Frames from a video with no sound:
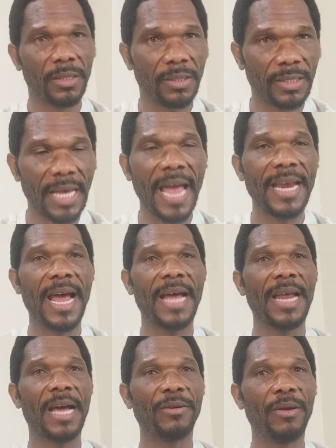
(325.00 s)
sign
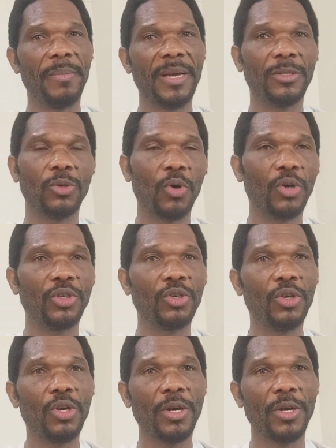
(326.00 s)
an agreement to
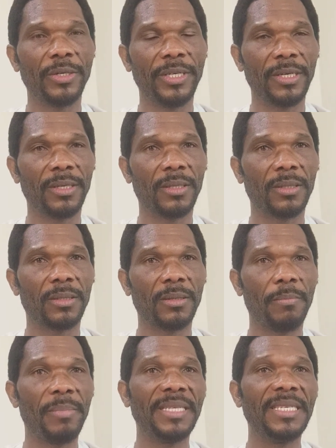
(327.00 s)
continue your deal.
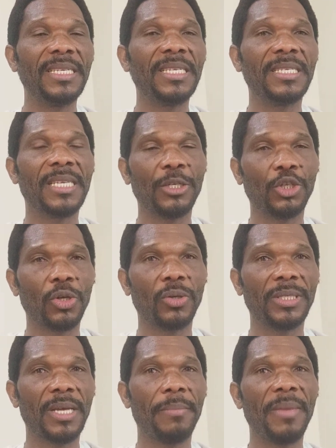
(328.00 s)
But this is a
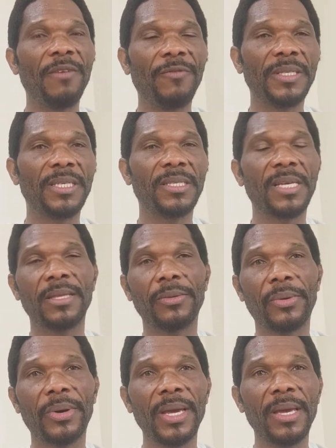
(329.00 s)
short term. If it is a
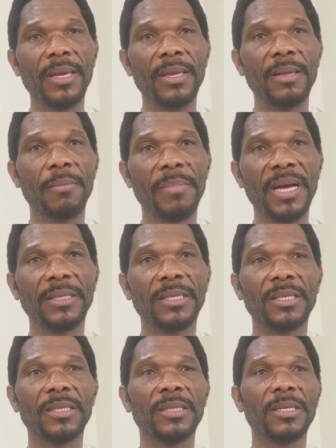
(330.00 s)
3
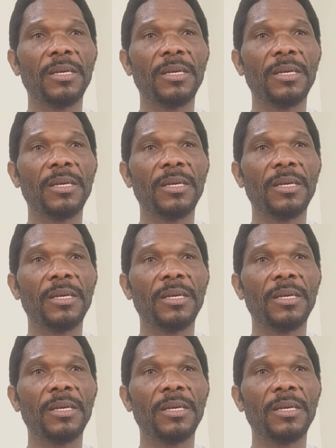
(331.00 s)
months